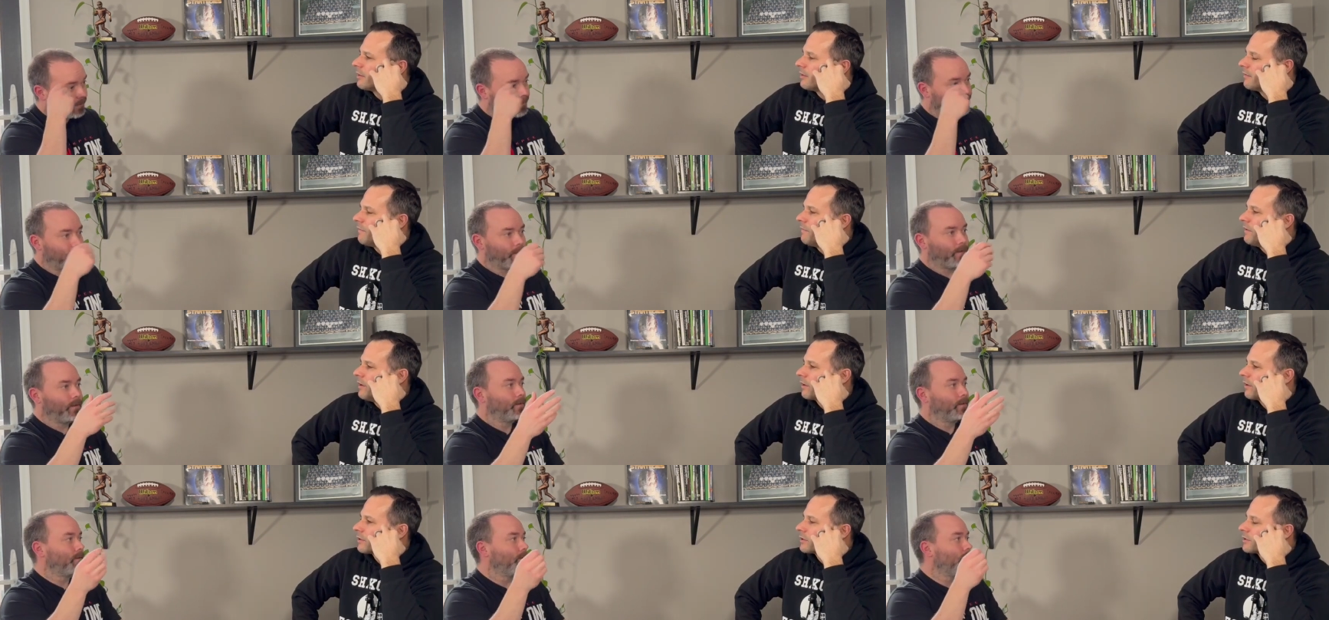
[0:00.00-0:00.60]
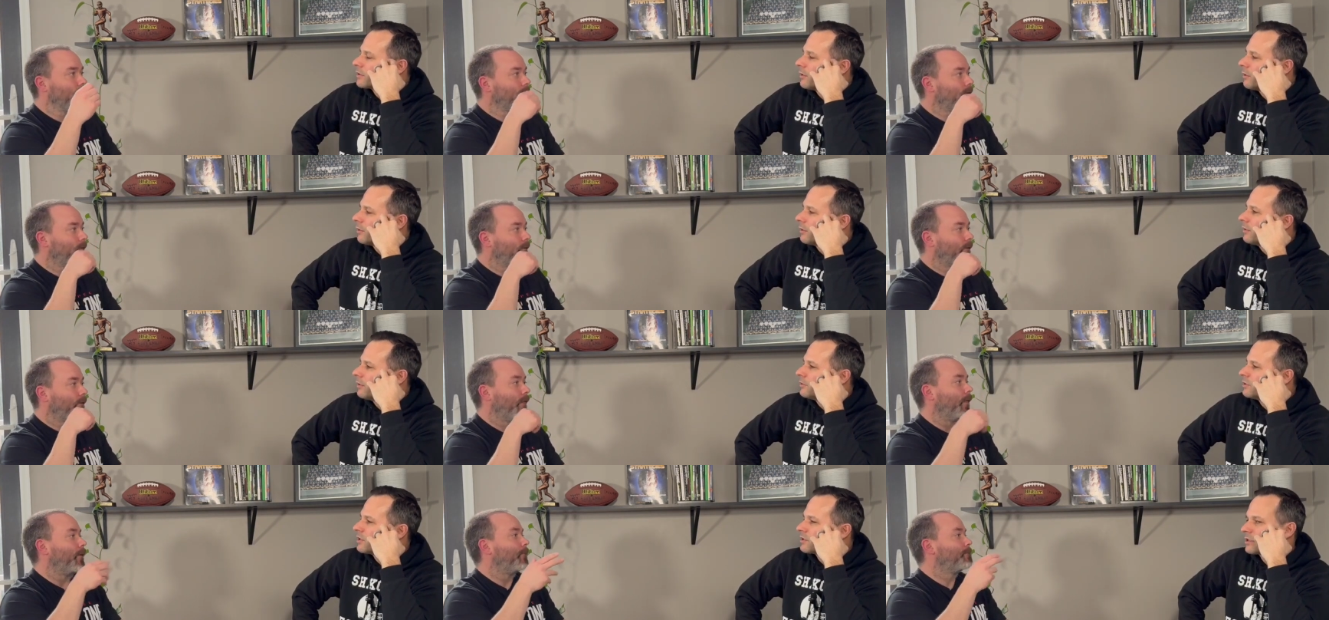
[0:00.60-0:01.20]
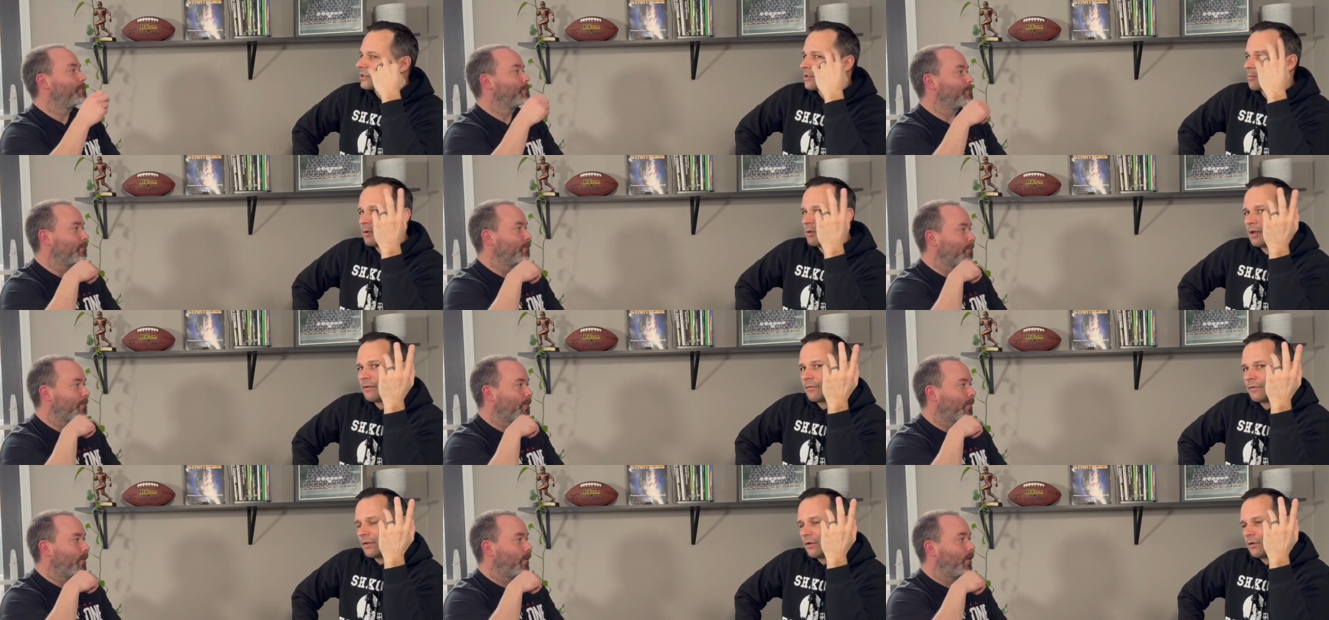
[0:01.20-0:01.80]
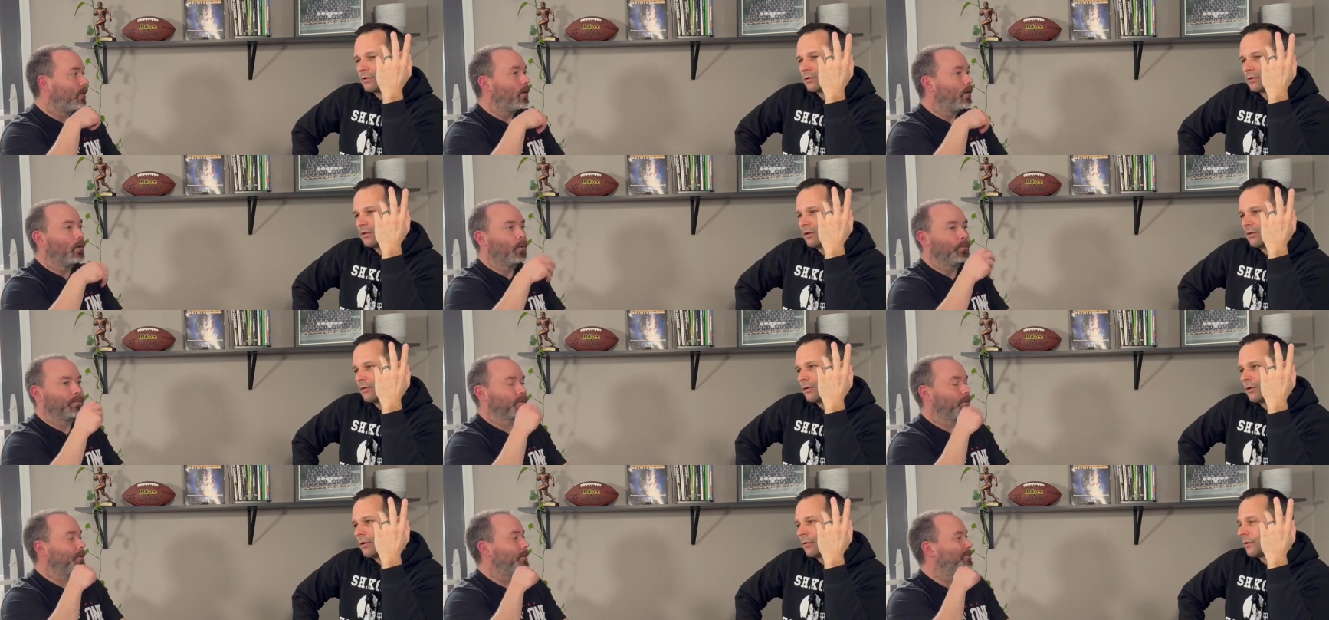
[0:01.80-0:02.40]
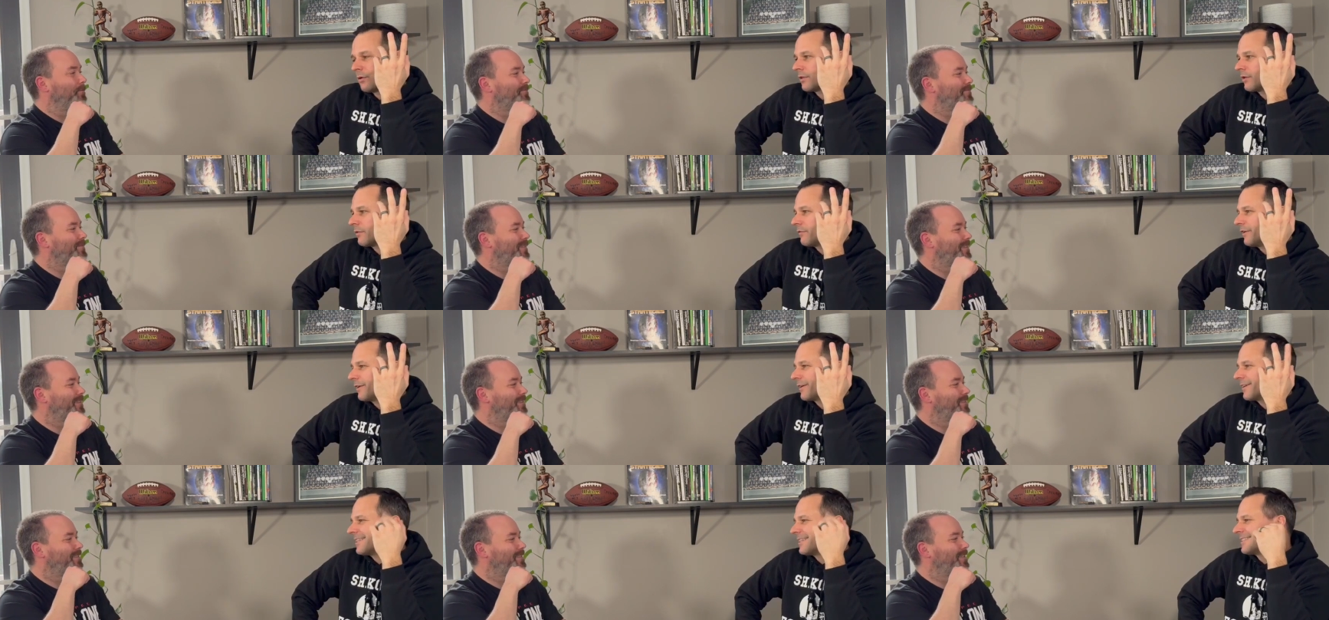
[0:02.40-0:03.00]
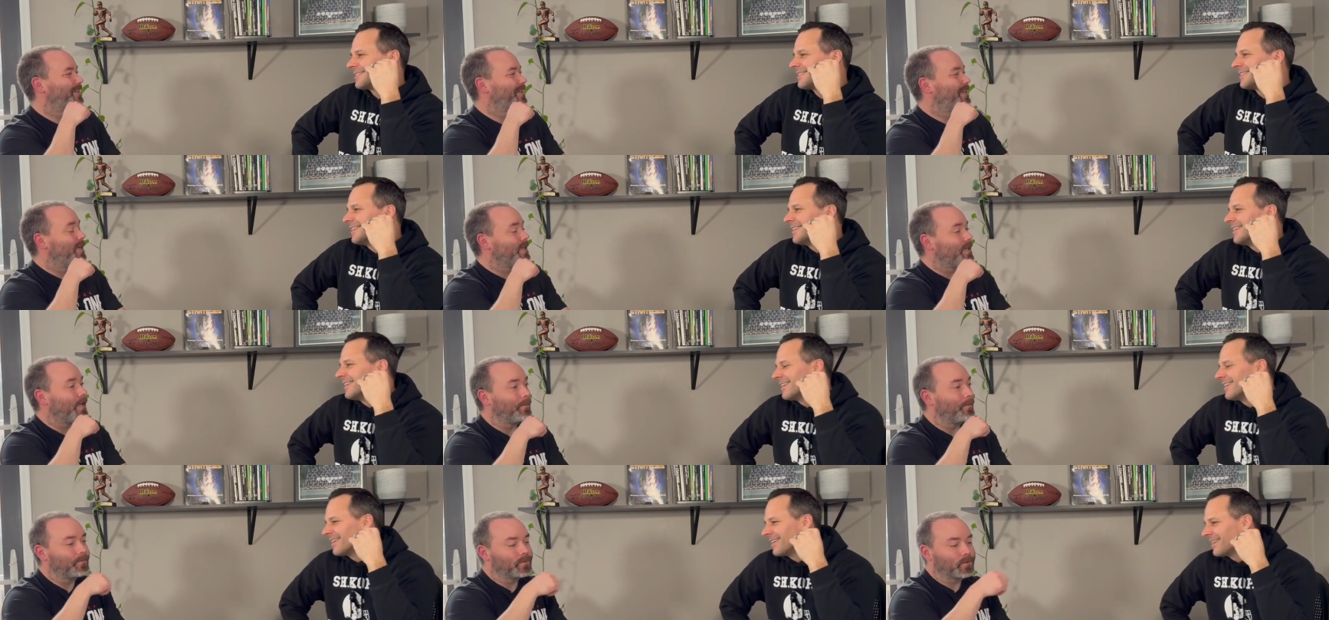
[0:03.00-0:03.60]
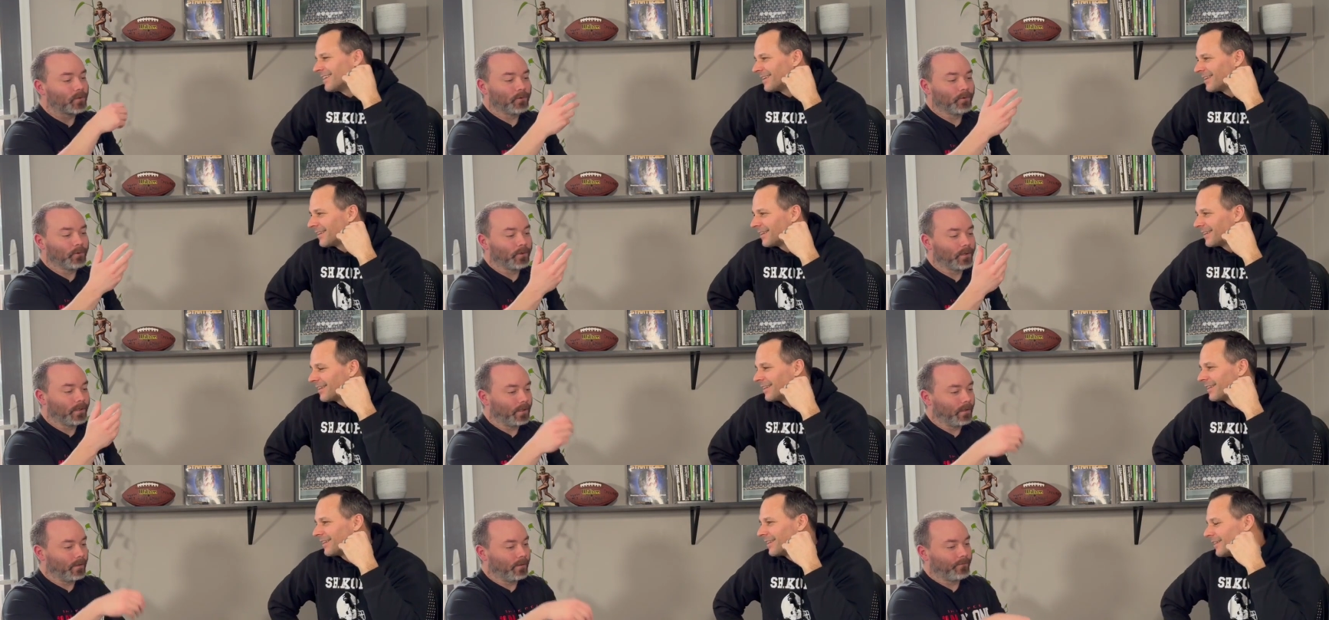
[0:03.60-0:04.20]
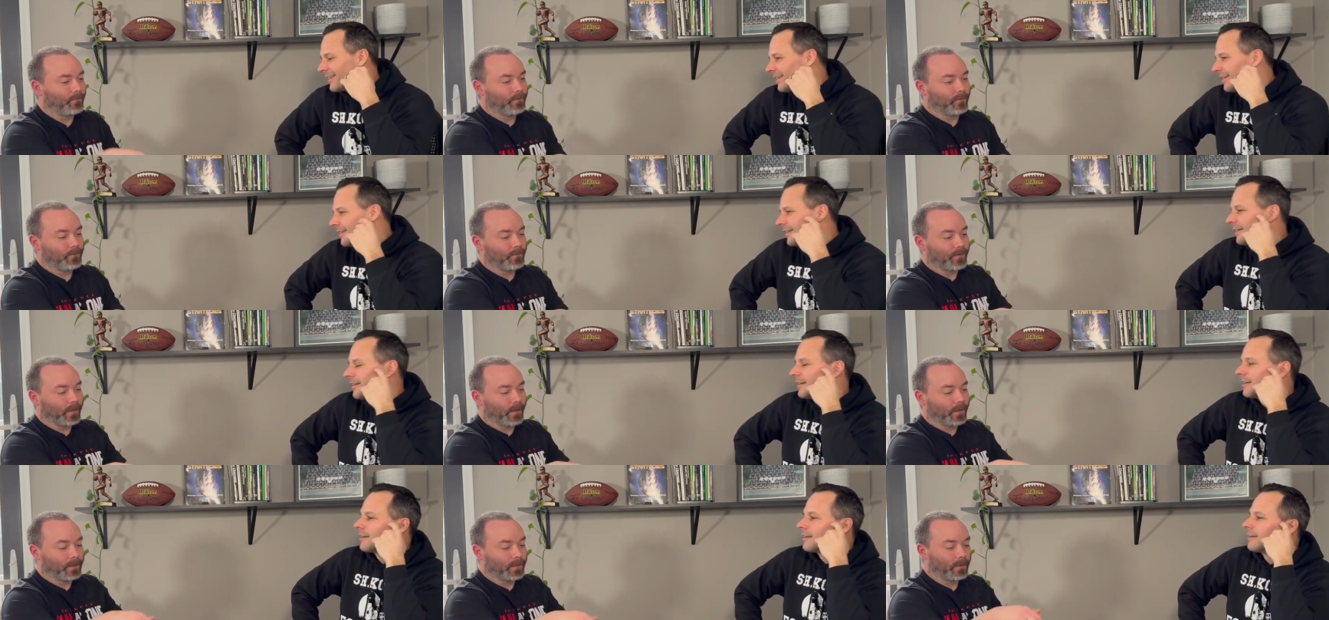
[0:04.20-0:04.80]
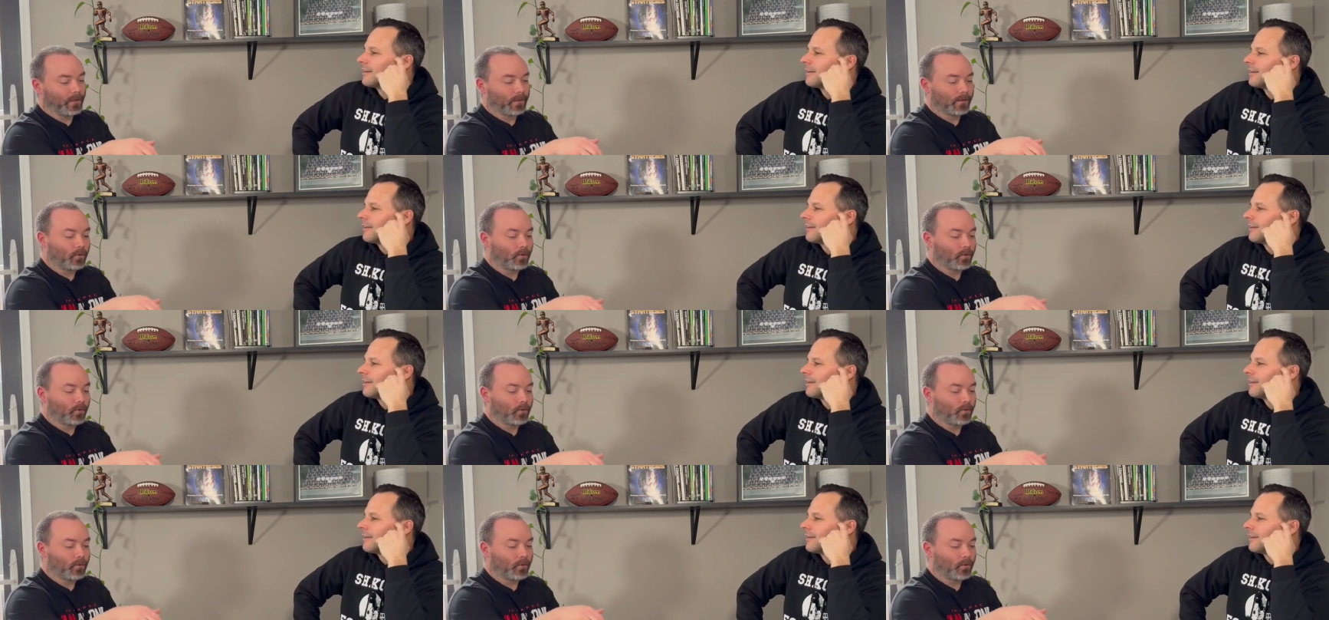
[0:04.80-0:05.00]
Speaker 1: the Veer. So yeah. just explain for those who don't oh, know what the Veer is. Yep. So uh, you've got a